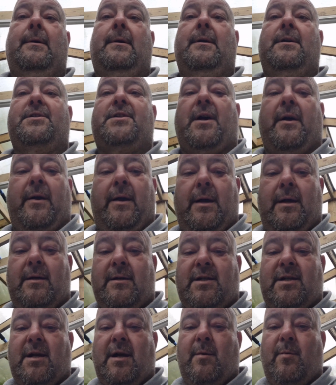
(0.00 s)
So yeah,
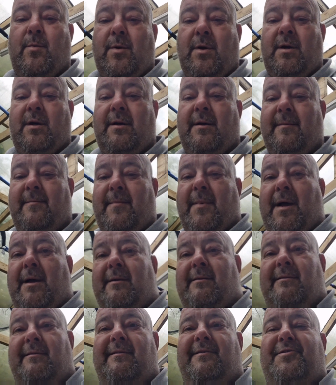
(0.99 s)
so
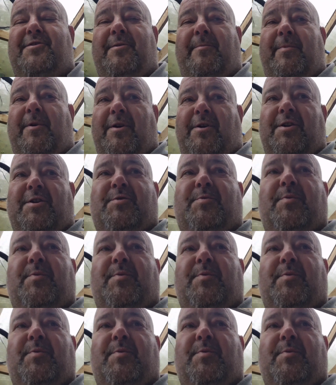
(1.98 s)
and to be honest